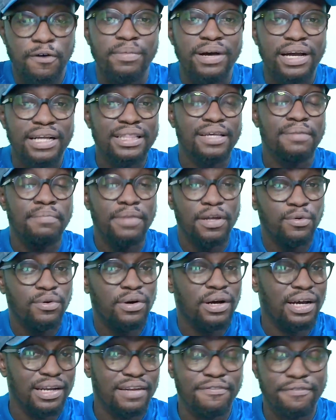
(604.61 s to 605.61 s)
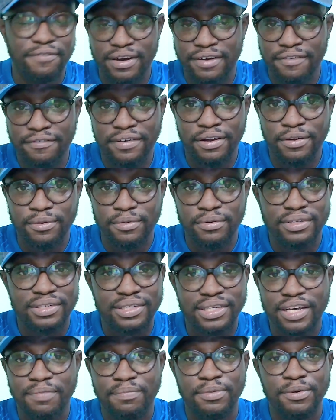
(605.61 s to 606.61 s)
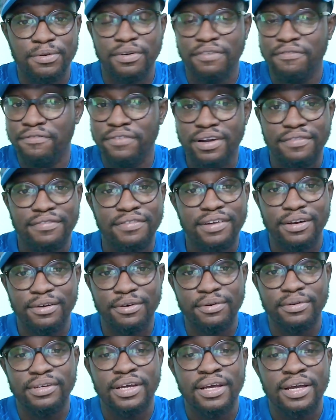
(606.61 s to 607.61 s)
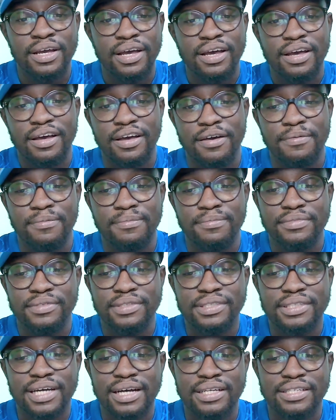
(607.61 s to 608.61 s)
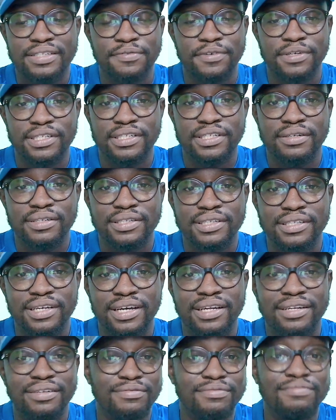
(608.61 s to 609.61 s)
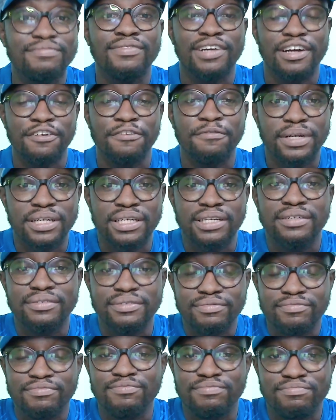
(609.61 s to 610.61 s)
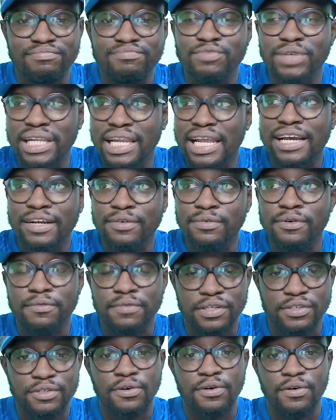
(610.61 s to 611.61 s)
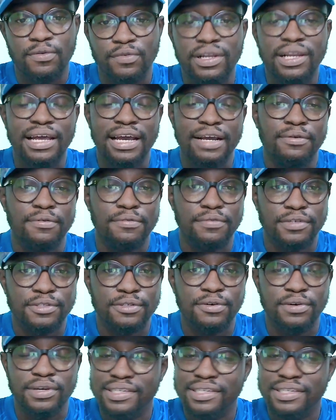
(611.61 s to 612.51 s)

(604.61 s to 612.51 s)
But I think Benoit had a very, very good debut, a very, very good start for Chelsea, and everybody, we liked what we saw. We liked what we saw.